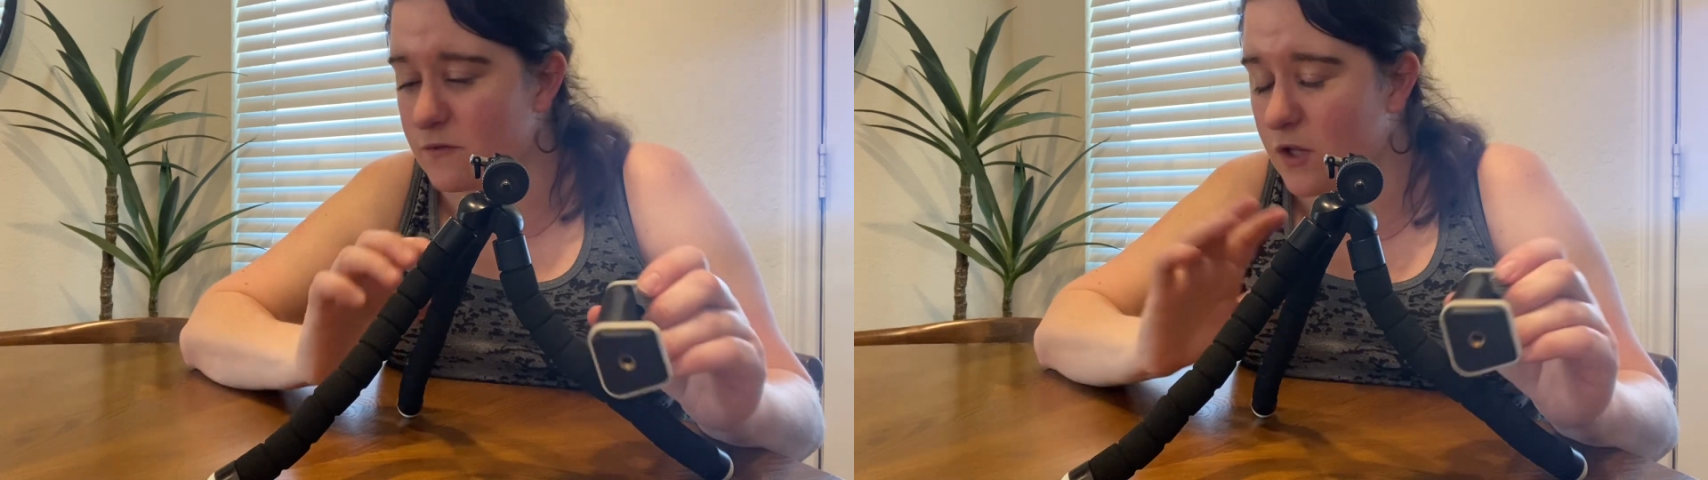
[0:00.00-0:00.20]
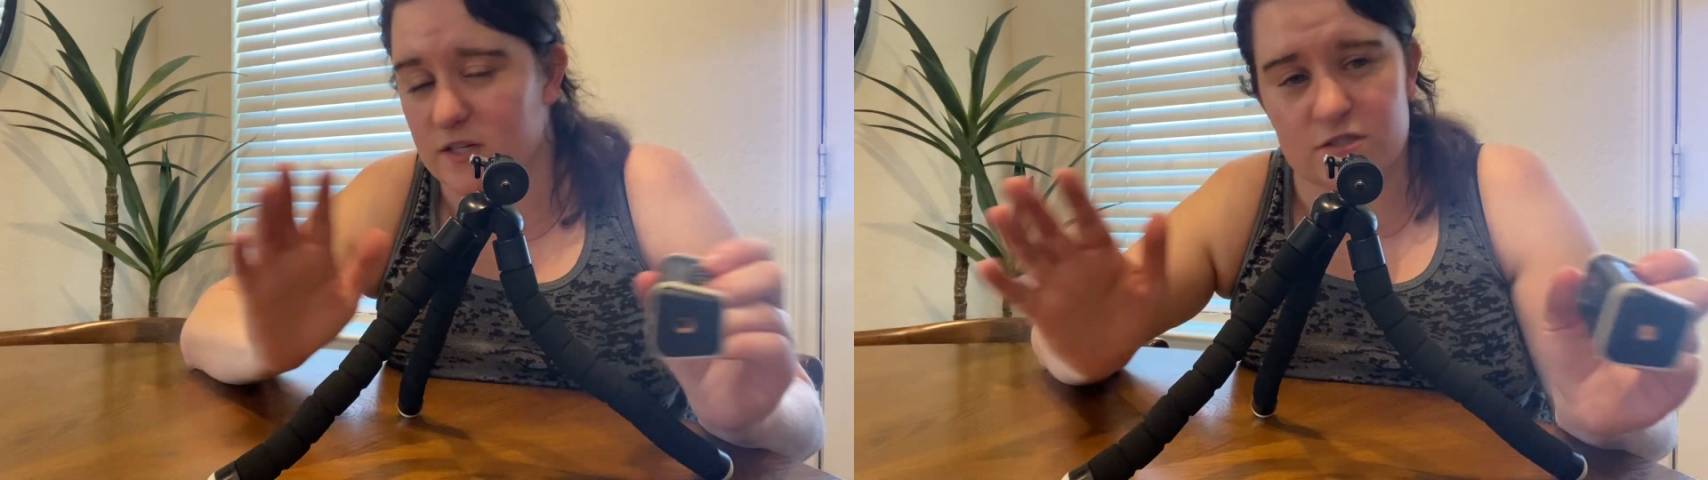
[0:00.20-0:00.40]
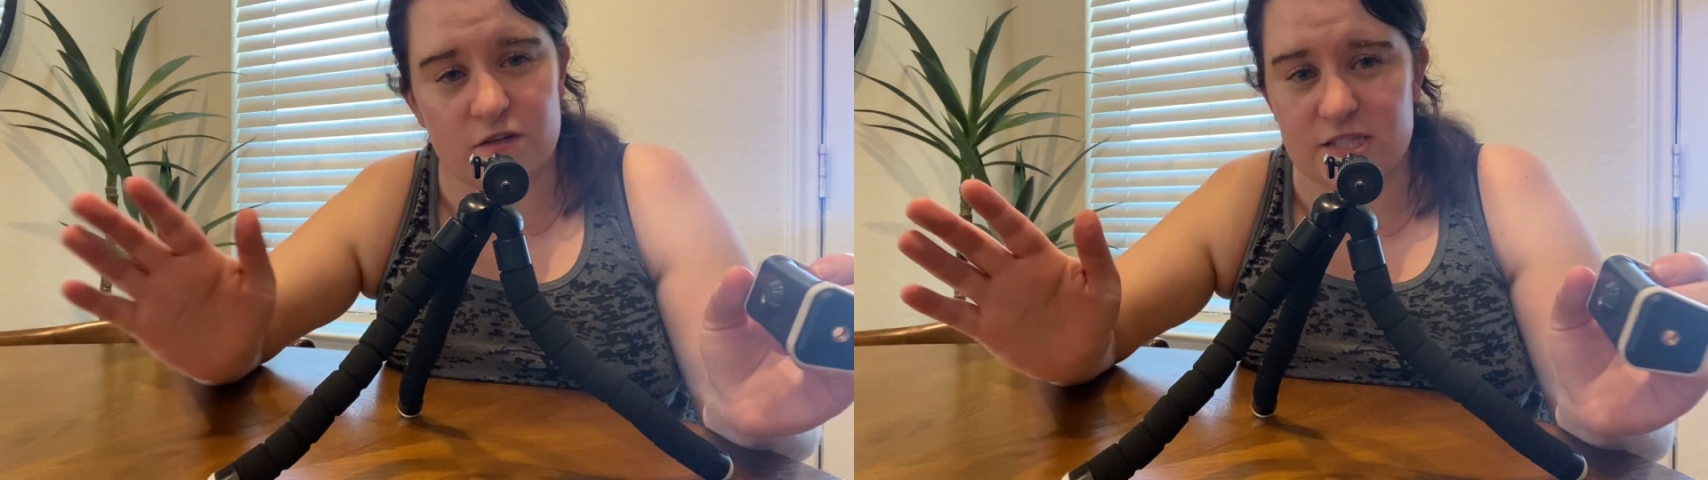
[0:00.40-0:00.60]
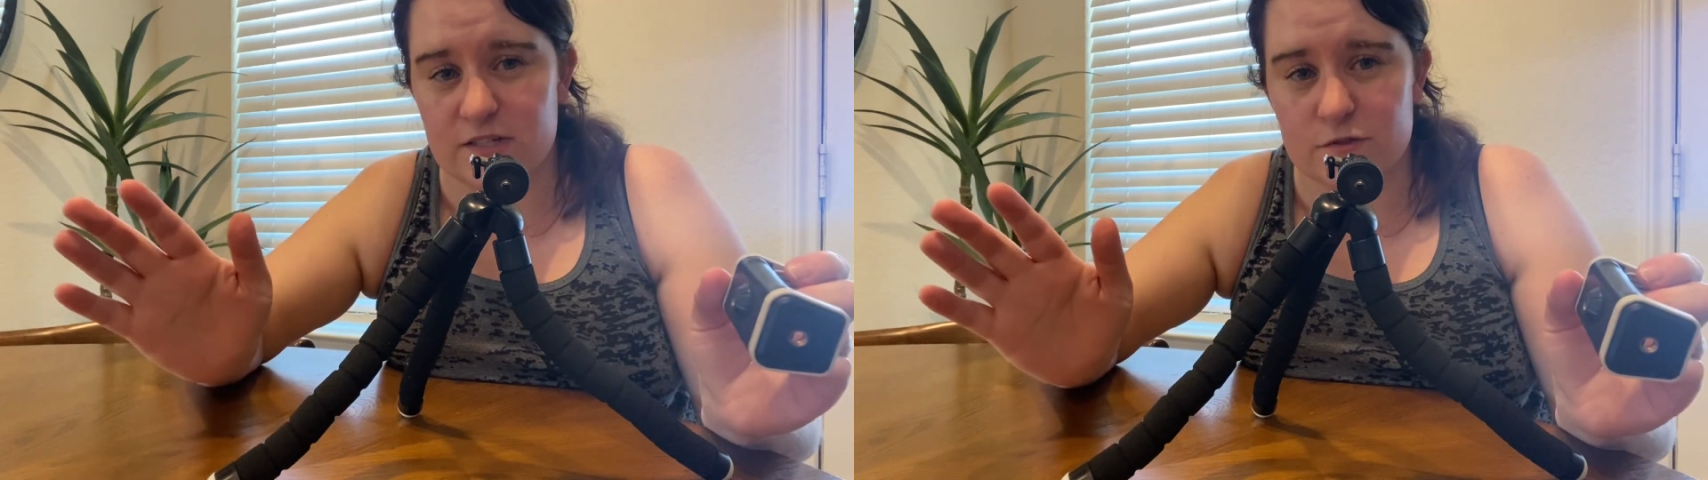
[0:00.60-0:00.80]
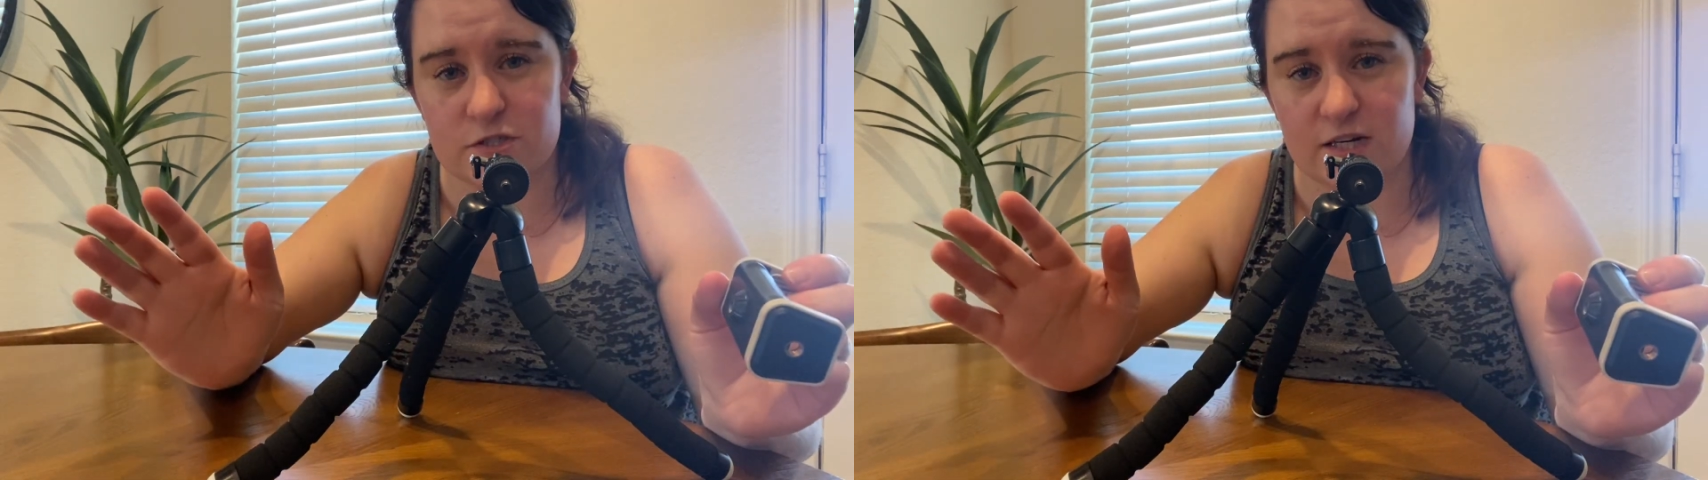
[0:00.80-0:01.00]
lost all the
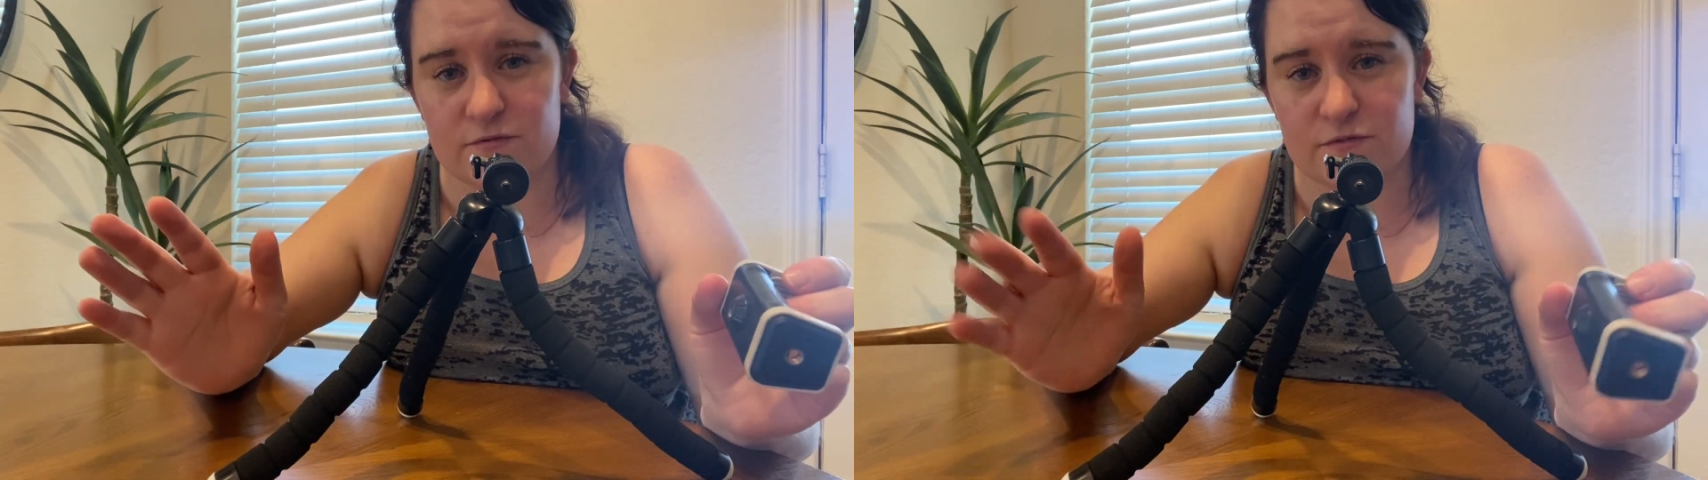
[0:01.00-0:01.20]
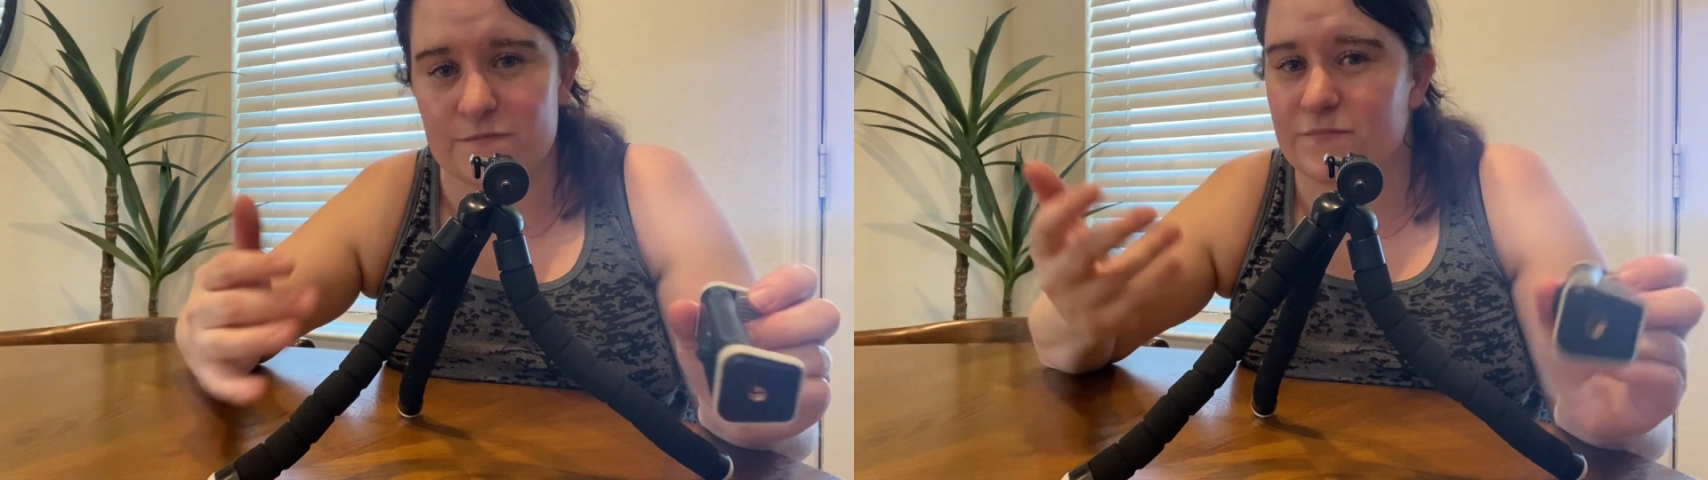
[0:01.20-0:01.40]
other stuff,